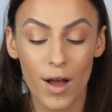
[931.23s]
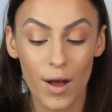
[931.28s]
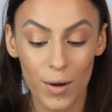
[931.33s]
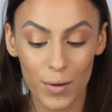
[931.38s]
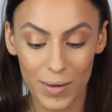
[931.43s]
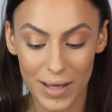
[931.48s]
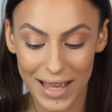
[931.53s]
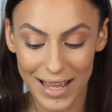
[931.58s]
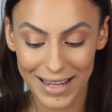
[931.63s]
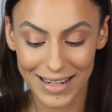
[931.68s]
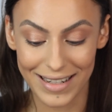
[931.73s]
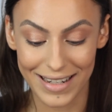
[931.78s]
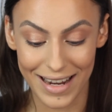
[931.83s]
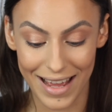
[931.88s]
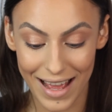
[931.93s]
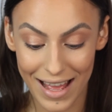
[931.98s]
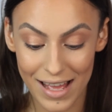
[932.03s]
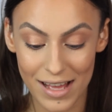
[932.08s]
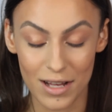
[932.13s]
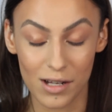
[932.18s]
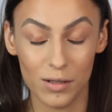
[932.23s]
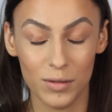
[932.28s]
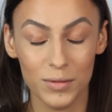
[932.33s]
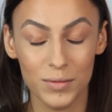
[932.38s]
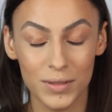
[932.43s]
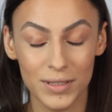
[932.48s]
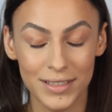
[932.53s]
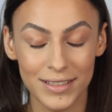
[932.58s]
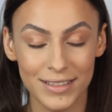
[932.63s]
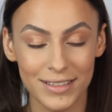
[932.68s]
Okay,
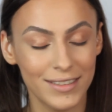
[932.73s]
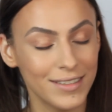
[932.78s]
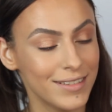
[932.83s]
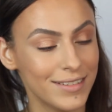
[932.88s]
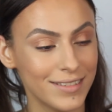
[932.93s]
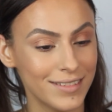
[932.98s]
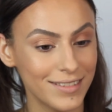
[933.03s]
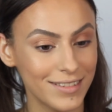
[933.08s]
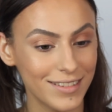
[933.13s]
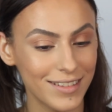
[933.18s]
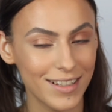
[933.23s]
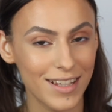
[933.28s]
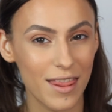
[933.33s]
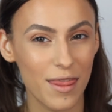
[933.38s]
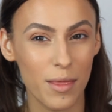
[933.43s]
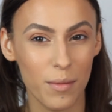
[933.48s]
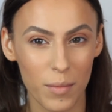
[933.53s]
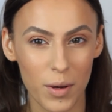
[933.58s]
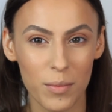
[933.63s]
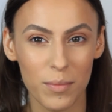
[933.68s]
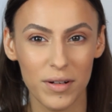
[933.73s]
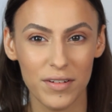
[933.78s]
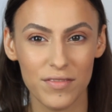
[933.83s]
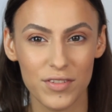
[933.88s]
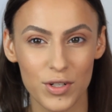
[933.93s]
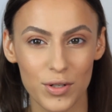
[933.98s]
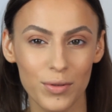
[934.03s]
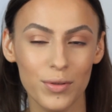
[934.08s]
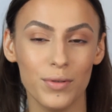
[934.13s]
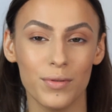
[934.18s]
now the moment
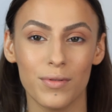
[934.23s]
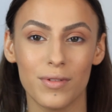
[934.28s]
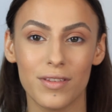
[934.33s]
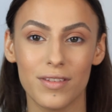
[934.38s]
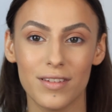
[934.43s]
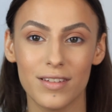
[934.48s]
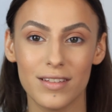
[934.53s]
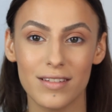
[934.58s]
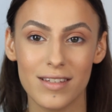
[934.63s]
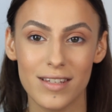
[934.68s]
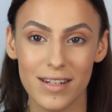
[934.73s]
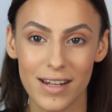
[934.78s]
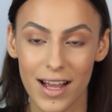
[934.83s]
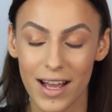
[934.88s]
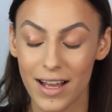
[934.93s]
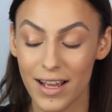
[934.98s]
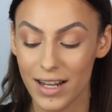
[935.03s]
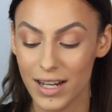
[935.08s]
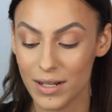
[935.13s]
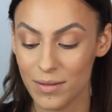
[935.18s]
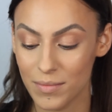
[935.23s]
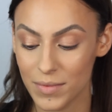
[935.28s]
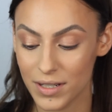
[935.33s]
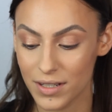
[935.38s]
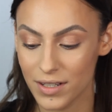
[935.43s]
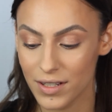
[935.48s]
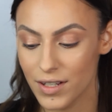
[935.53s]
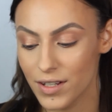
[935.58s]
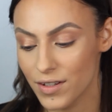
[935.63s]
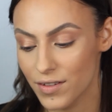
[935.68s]
of truth. It's time
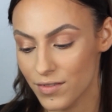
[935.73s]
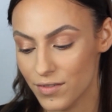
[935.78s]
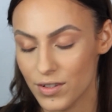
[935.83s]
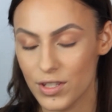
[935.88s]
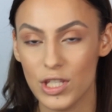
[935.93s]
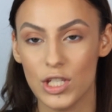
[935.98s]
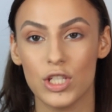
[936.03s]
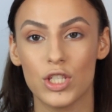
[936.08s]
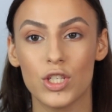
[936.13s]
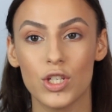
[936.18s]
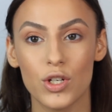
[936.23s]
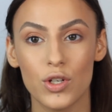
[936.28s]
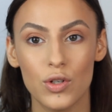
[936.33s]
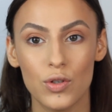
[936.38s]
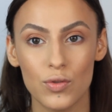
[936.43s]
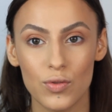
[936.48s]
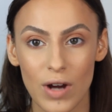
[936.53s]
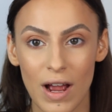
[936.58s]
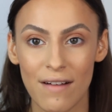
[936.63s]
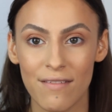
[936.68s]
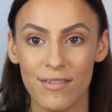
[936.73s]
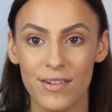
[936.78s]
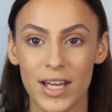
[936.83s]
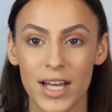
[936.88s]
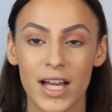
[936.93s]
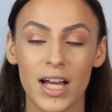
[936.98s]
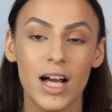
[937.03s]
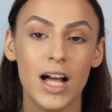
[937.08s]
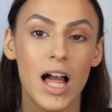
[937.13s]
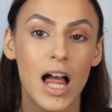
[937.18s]
for this
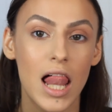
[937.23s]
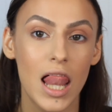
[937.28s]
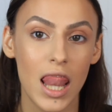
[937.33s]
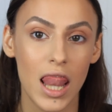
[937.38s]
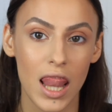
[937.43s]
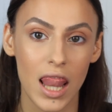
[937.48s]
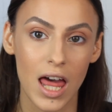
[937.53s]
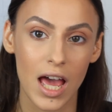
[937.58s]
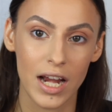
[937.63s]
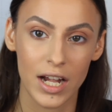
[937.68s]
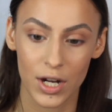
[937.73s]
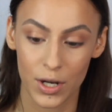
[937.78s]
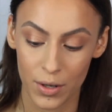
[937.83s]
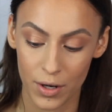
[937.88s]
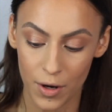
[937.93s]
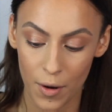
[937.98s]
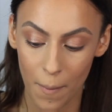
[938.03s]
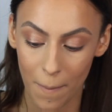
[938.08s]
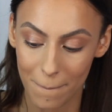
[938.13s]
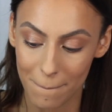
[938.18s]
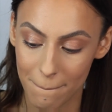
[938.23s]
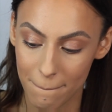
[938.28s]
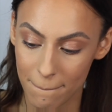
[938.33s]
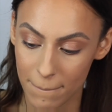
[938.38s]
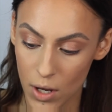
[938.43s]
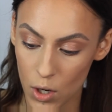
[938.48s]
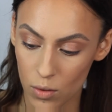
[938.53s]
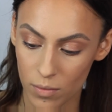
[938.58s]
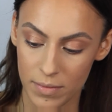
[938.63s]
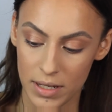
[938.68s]
graphic liner
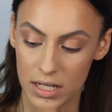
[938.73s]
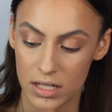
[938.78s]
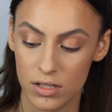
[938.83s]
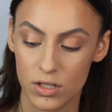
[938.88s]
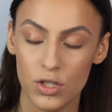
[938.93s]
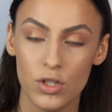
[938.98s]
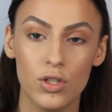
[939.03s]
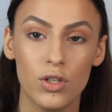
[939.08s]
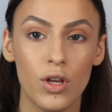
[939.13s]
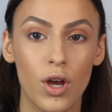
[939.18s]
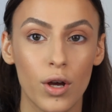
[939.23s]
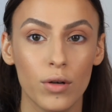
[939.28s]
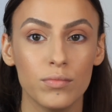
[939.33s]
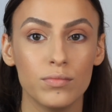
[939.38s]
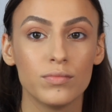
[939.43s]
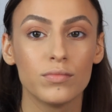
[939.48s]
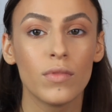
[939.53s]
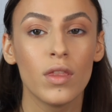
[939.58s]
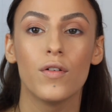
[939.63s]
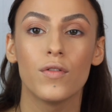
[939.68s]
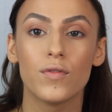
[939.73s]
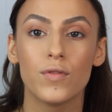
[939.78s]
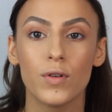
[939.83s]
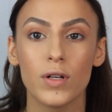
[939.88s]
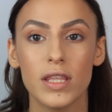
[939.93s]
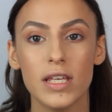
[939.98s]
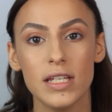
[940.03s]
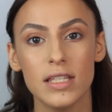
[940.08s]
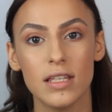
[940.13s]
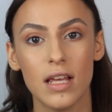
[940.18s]
moment. So
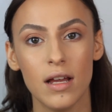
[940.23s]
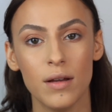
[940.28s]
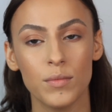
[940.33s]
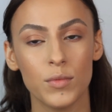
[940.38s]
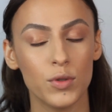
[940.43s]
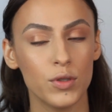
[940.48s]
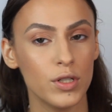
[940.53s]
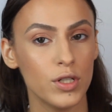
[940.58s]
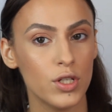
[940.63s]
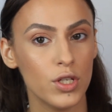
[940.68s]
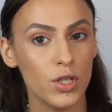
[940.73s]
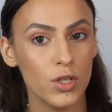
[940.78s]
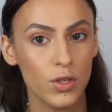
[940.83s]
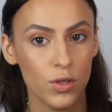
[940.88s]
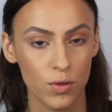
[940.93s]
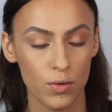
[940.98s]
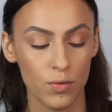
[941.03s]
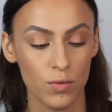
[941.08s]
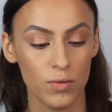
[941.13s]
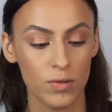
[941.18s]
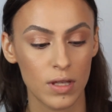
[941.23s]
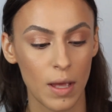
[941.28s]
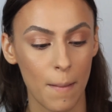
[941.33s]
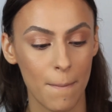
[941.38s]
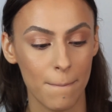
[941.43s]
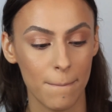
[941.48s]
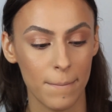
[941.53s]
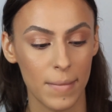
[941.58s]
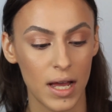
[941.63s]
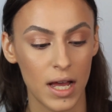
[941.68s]
for this, I'm going to use
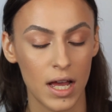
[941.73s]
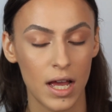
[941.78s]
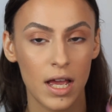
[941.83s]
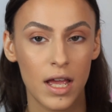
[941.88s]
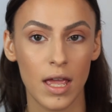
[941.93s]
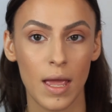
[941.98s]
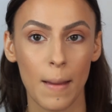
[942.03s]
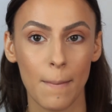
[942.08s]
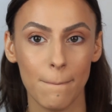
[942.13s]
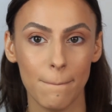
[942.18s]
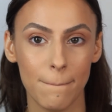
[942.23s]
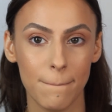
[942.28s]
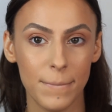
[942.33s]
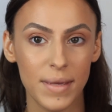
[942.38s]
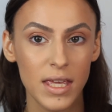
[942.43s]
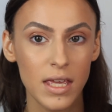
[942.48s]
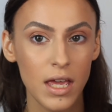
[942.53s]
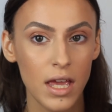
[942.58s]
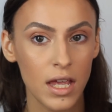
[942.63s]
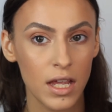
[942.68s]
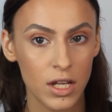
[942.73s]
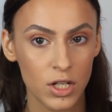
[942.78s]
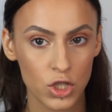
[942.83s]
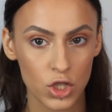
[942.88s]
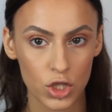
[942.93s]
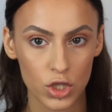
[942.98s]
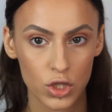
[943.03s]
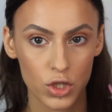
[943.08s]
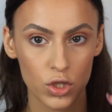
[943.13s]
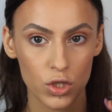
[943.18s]
my
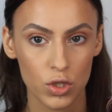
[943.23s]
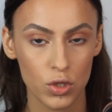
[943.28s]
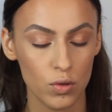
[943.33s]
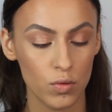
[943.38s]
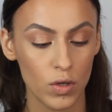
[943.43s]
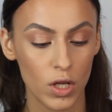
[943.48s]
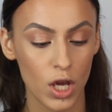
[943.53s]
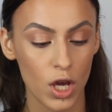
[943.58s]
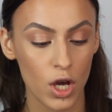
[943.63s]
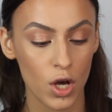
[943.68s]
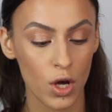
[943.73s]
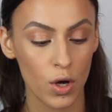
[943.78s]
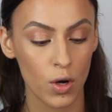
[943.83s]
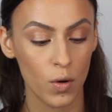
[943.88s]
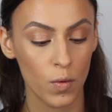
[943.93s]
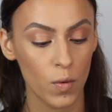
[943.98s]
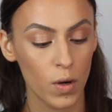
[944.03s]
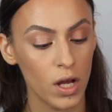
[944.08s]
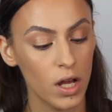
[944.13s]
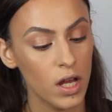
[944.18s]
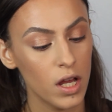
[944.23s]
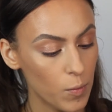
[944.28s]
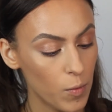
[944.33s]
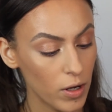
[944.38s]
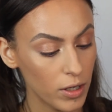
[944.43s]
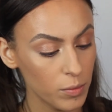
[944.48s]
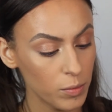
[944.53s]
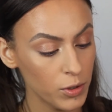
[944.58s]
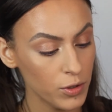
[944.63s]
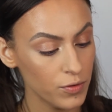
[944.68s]
BH Studio
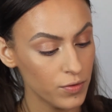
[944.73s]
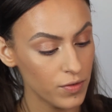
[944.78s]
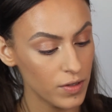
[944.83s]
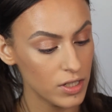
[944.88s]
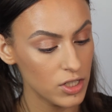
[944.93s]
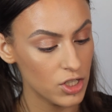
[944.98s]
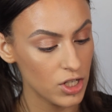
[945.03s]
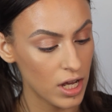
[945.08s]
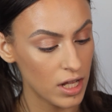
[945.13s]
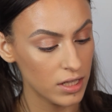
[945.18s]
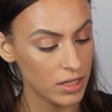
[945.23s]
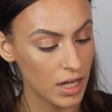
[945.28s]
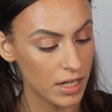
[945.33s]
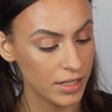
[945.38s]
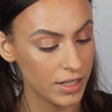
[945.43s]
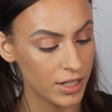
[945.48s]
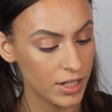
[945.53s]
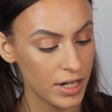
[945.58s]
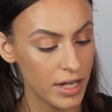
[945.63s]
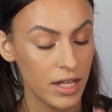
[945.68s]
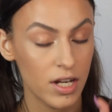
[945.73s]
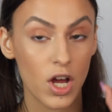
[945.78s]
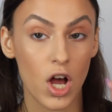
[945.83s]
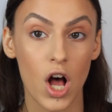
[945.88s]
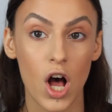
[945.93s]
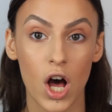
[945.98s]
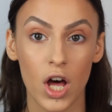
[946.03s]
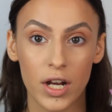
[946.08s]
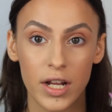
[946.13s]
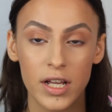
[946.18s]
waterproof gel liner in
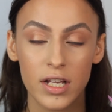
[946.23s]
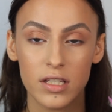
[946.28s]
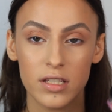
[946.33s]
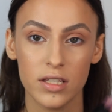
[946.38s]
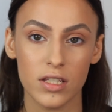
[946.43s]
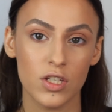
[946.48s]
Onyx.